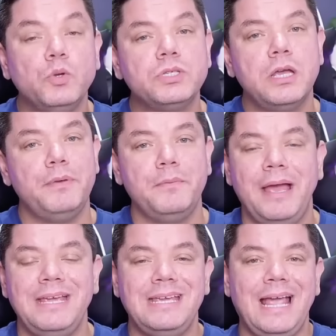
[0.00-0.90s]
also be
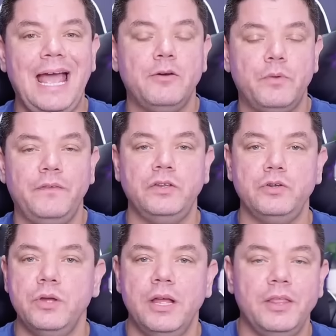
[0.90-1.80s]
making ad
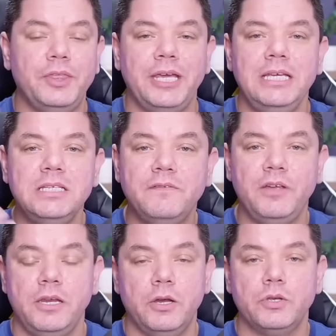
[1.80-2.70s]
revenue. These
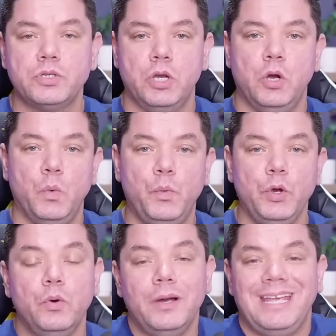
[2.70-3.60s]
videos
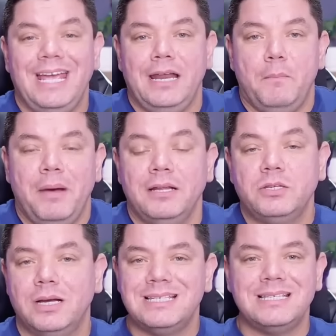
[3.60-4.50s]
will get
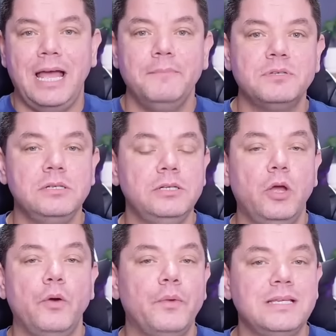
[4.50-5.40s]
monetized. There's absolutely
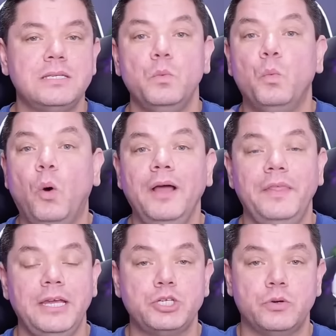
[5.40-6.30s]
no reason why
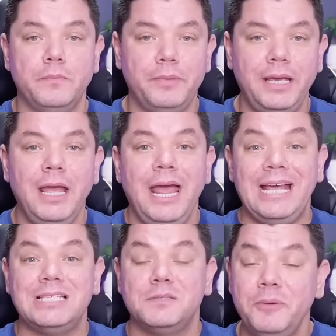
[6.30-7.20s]
they shouldn't be,
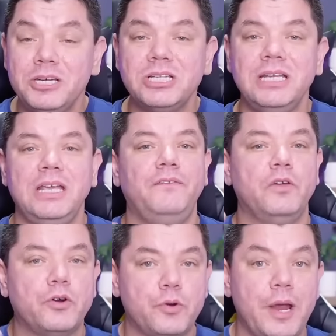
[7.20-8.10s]
especially if
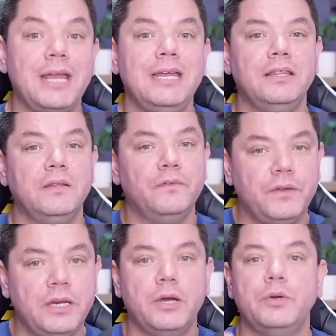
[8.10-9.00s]
you're creating the
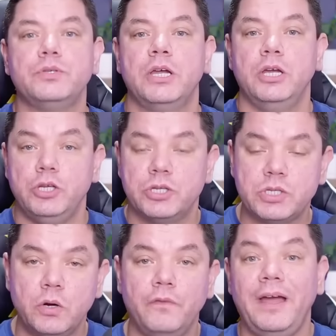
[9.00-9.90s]
videos
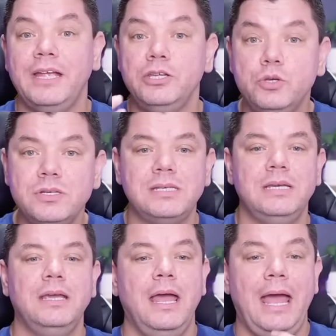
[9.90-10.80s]
yourself and
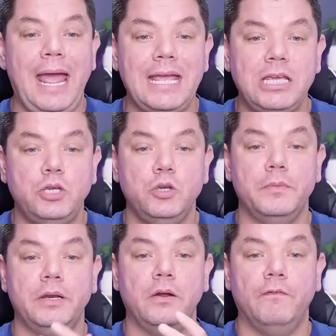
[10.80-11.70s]
using a
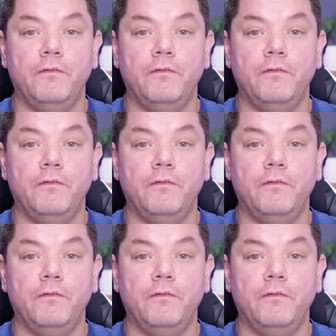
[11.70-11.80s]
human